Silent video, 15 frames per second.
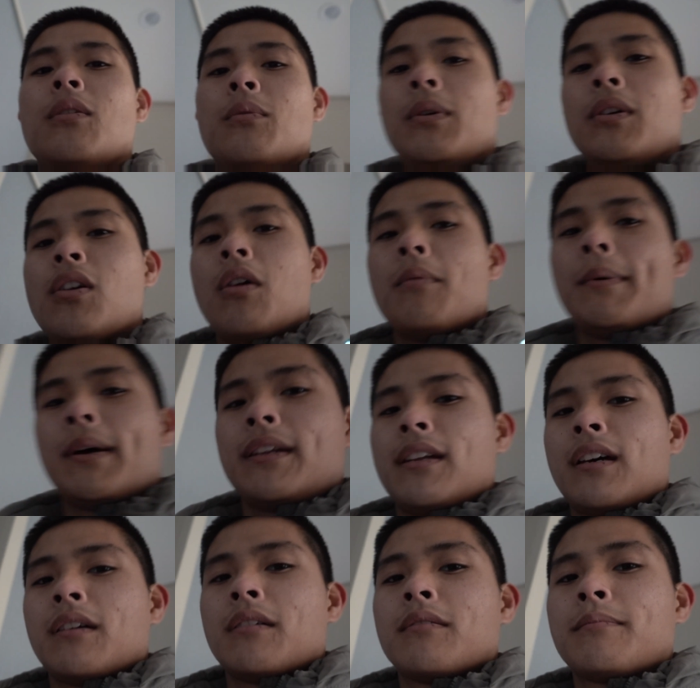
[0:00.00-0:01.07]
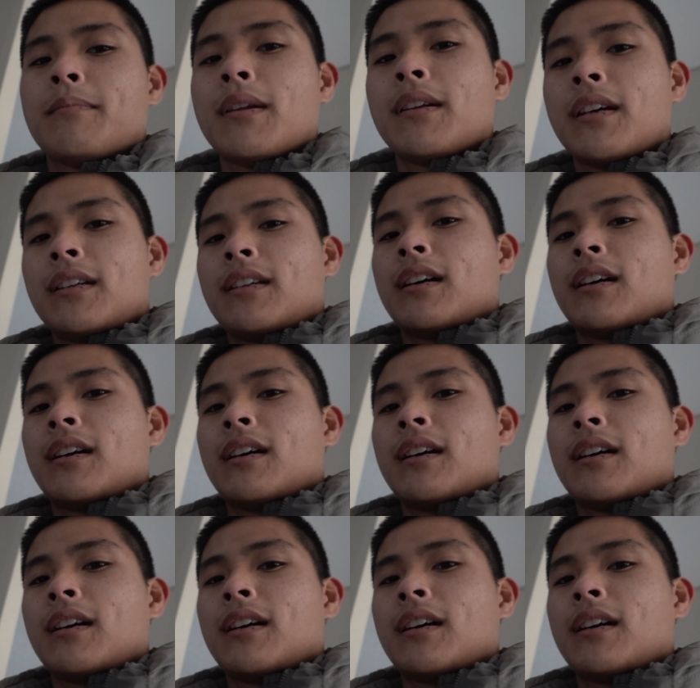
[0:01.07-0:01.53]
we go to bed now, but night